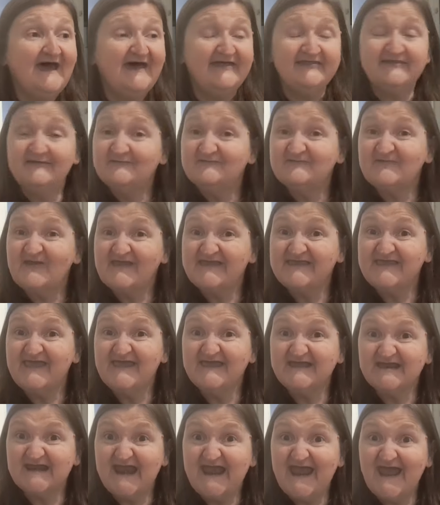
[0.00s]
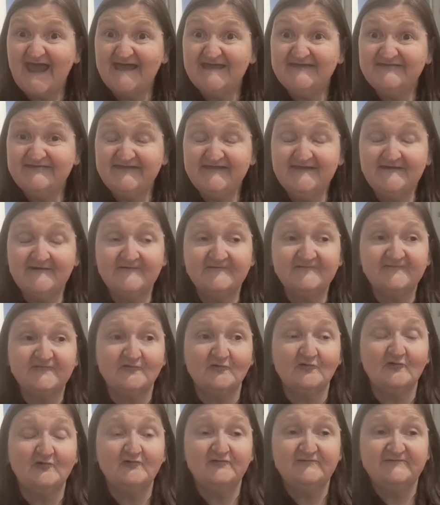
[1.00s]
And I was like, yeah, great idea.
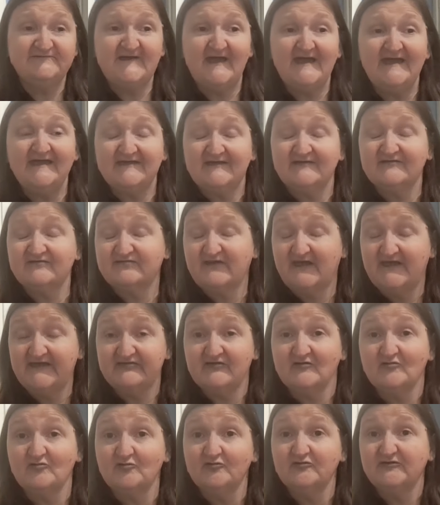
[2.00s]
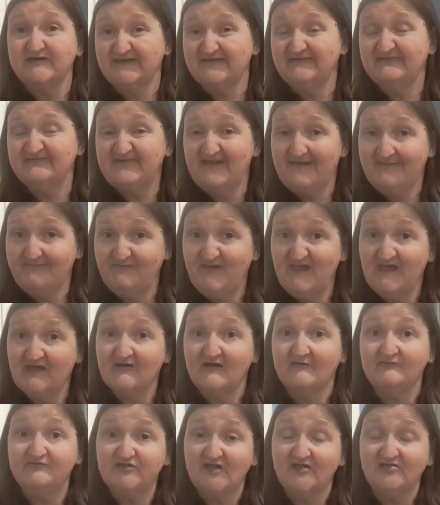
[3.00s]
So Jack had a look and sent me a
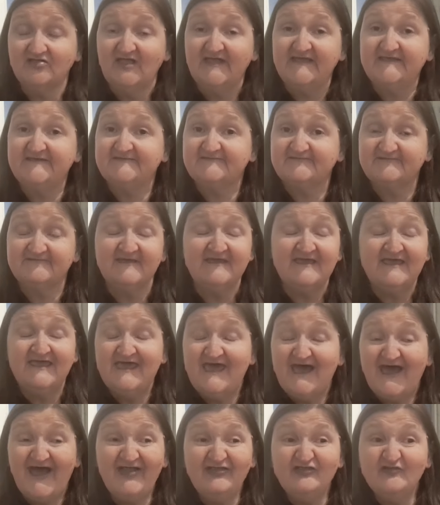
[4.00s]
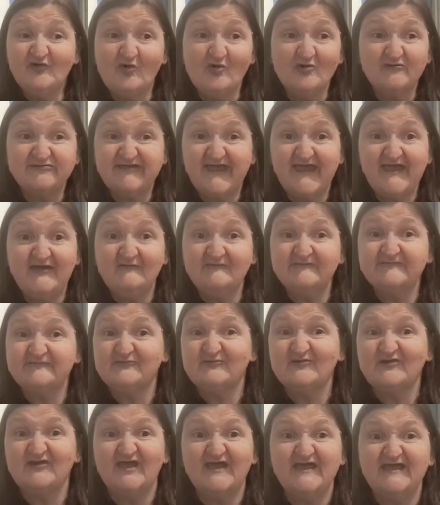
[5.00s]
couple of links and the hotels
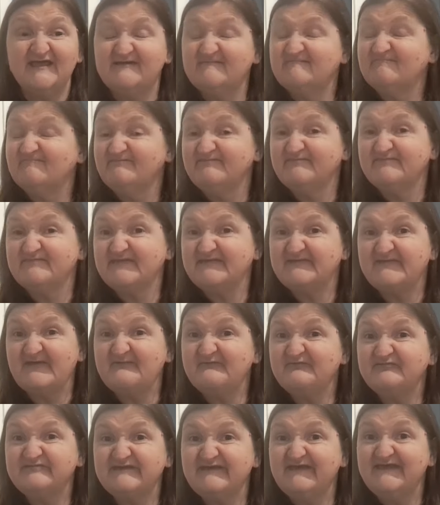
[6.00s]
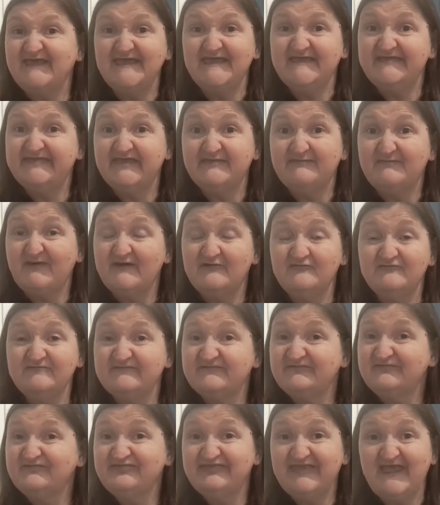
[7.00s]
were like,
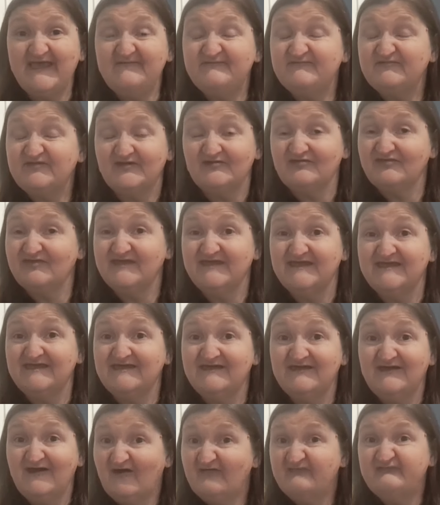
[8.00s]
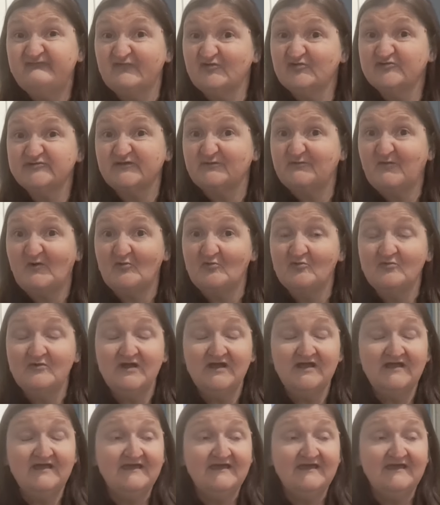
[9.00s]
£70-80, definitely affordable.